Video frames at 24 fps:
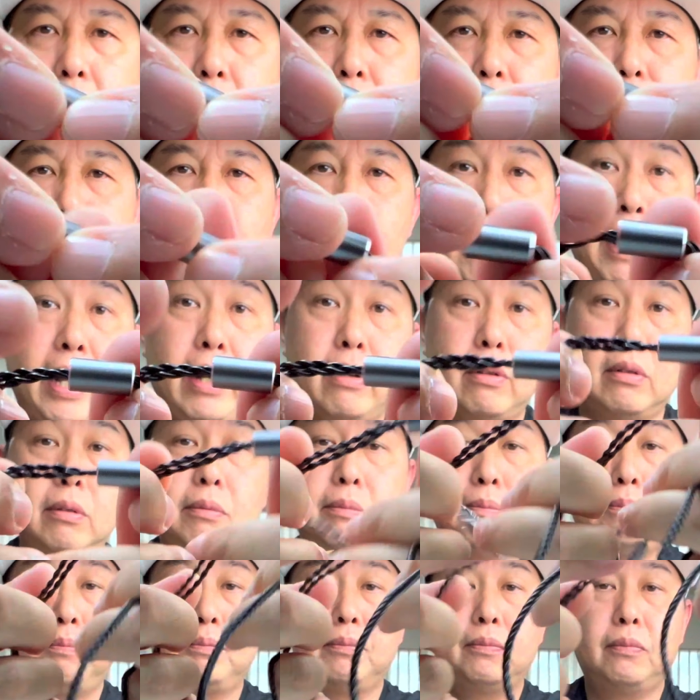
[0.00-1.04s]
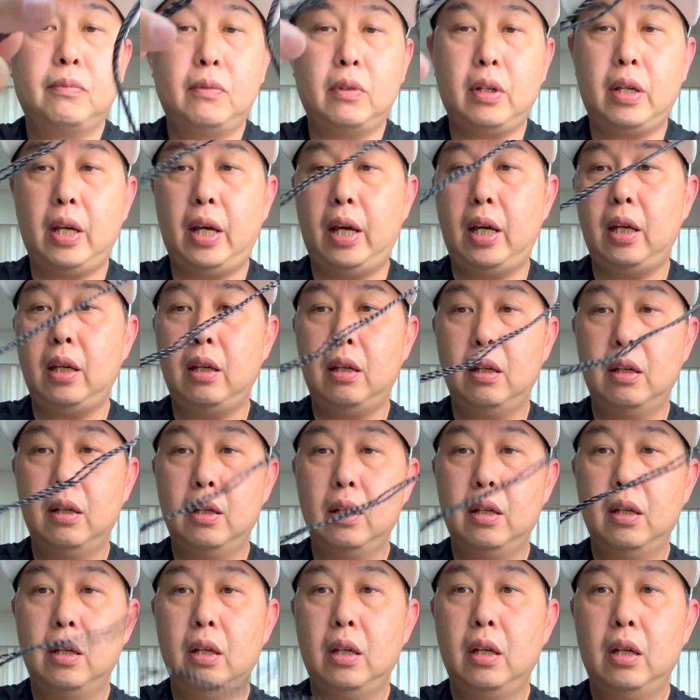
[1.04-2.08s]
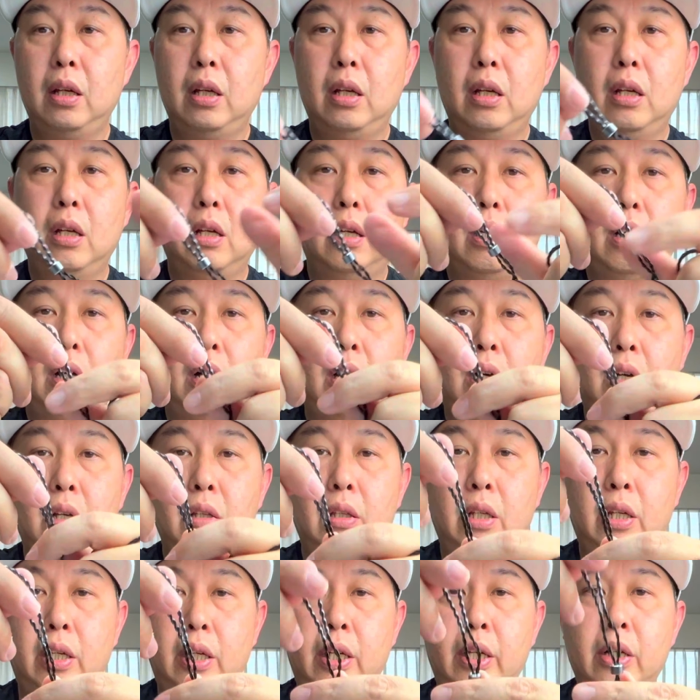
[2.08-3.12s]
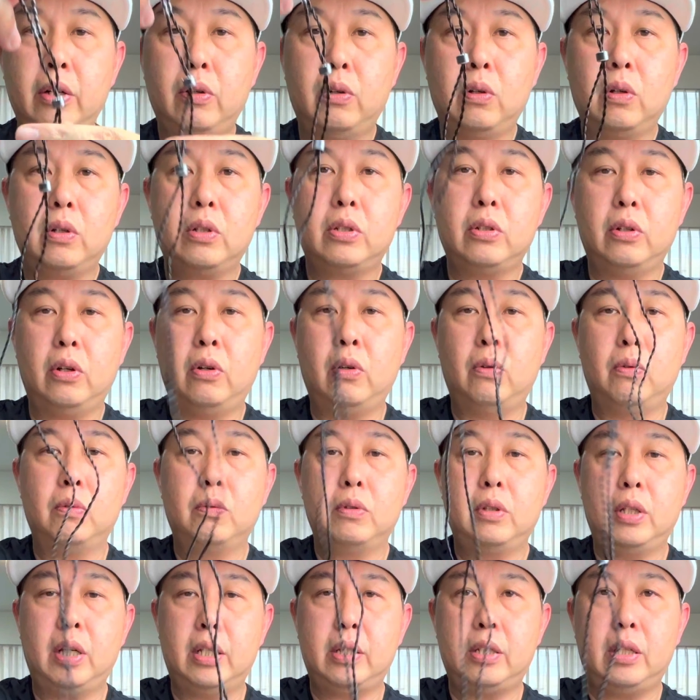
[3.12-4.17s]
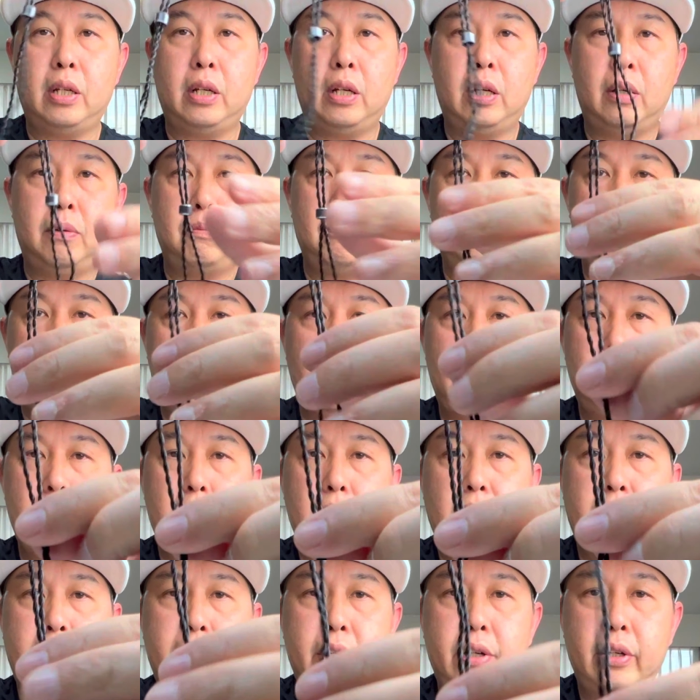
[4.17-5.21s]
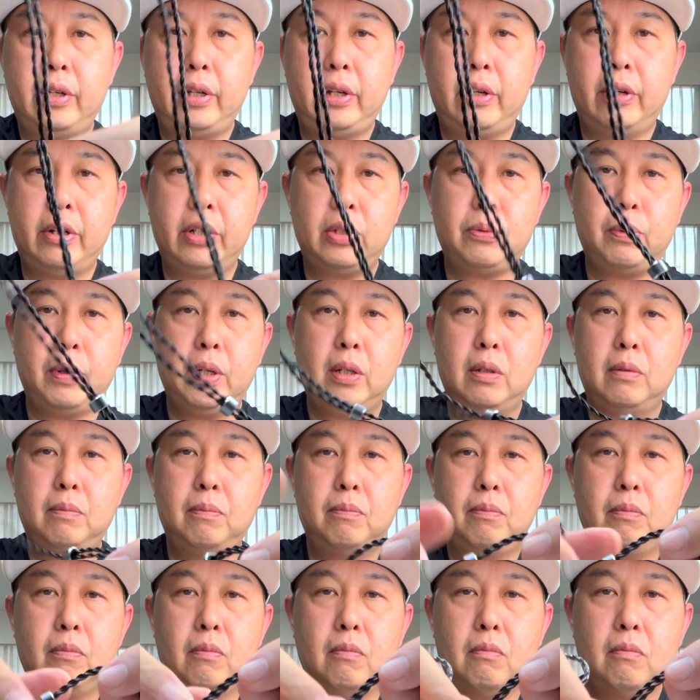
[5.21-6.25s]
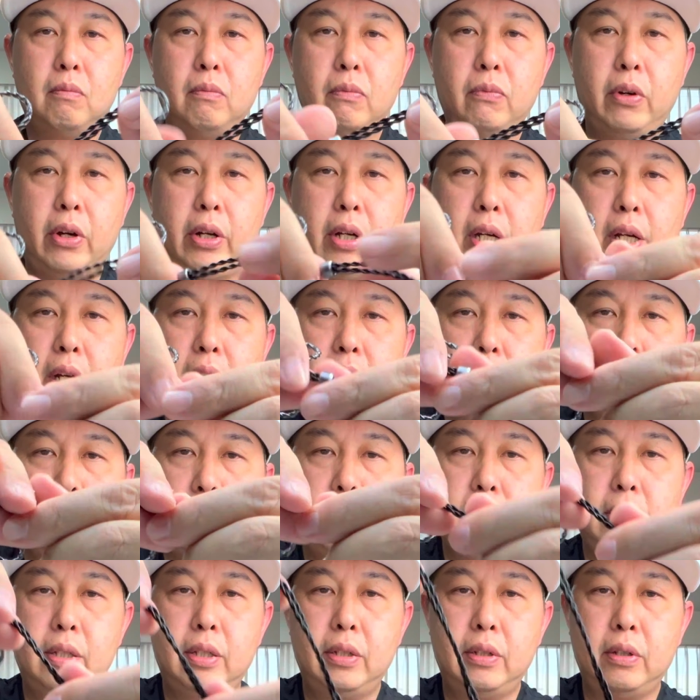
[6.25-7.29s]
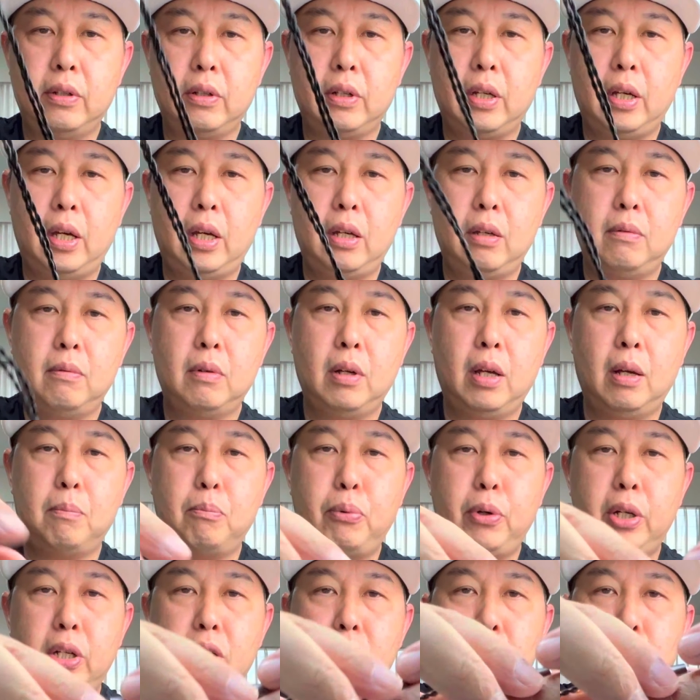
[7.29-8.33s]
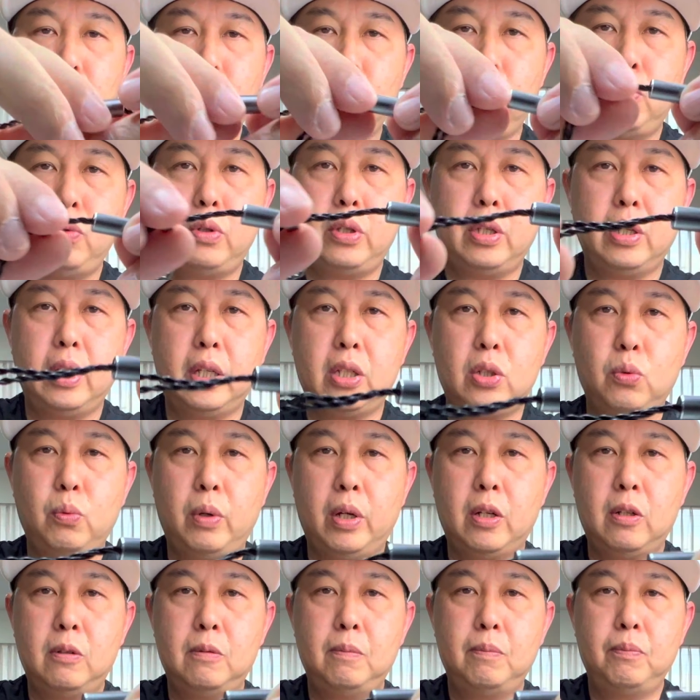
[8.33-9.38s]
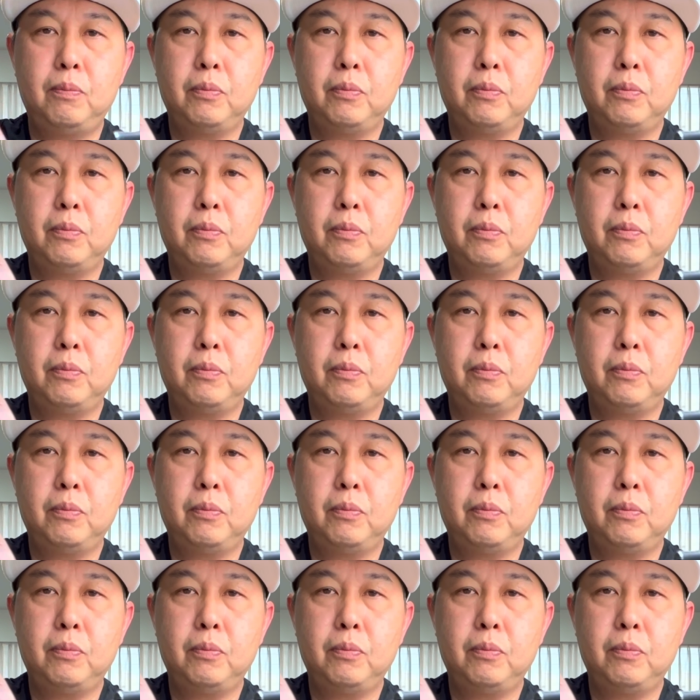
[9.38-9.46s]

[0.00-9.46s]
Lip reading: it's metal, okay? On the ear hooks, oh, there's a chin slider here as well. Very nice, okay? And pretty smooth as well,